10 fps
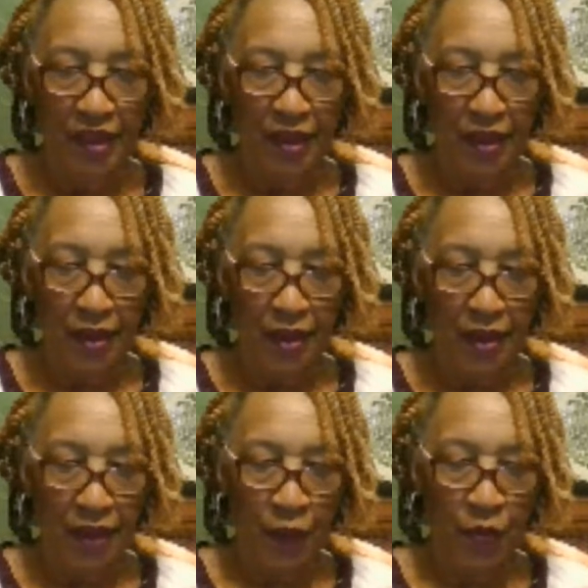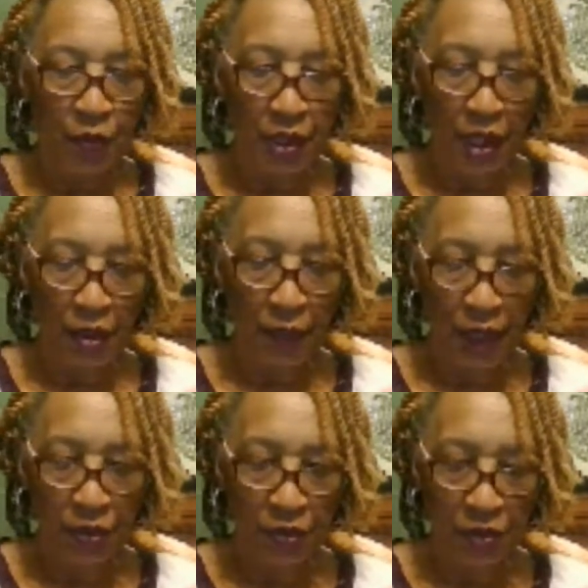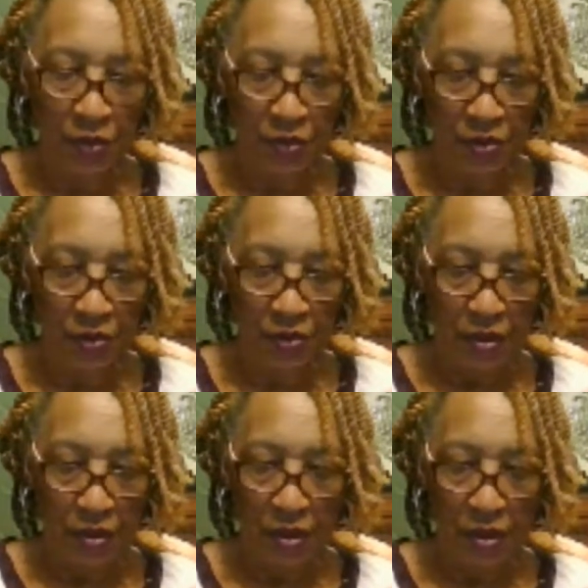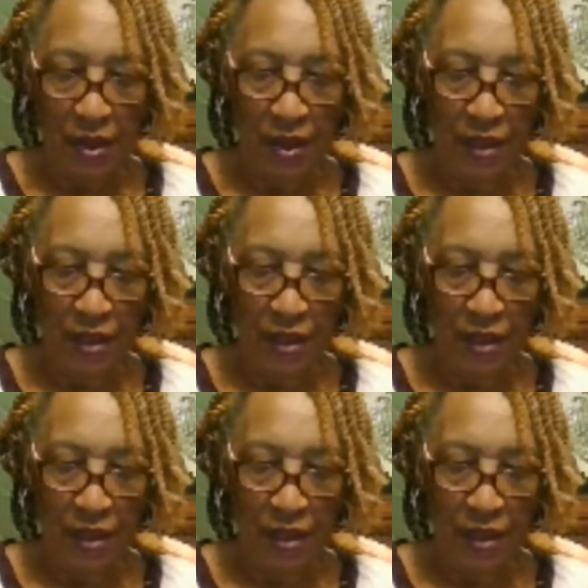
yeah, we were talking about trolls. Um,